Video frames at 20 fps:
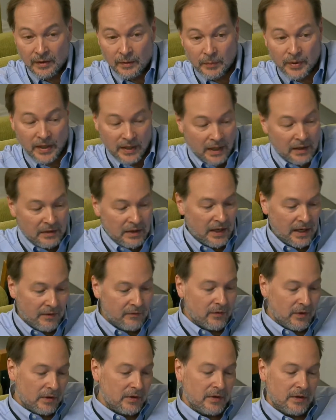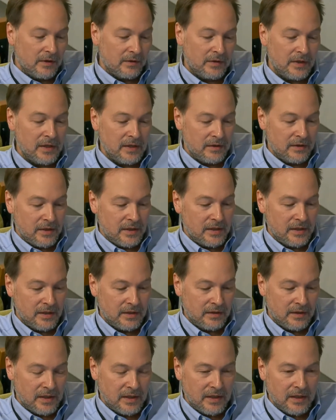But I have
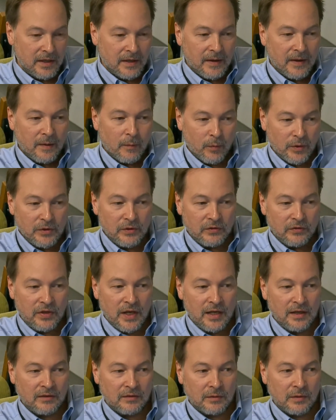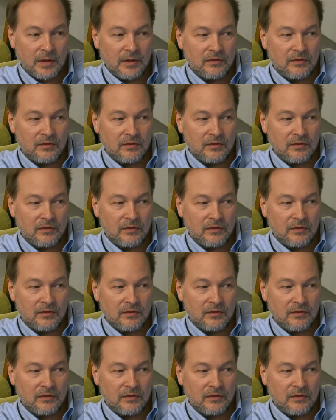the when you say